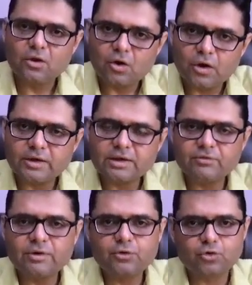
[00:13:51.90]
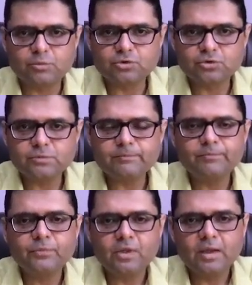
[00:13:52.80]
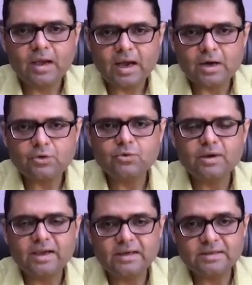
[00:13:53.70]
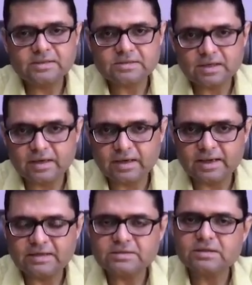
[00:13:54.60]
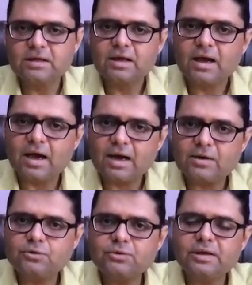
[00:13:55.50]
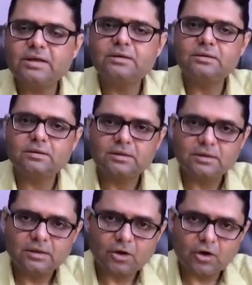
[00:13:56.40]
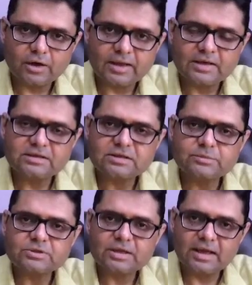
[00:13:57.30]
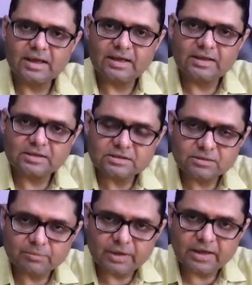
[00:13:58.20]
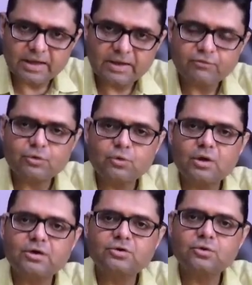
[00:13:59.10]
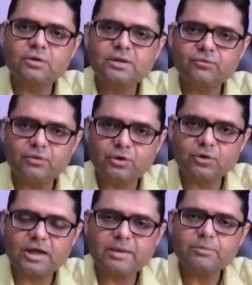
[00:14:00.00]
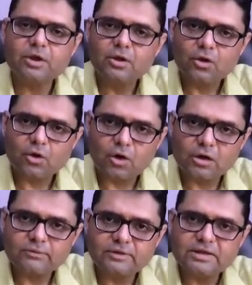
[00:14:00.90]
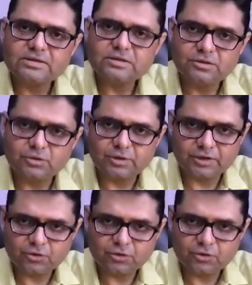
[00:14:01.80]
on a given chromosome, how alleles arise, how in organisms alleles behave to control the phenotype. All of these you need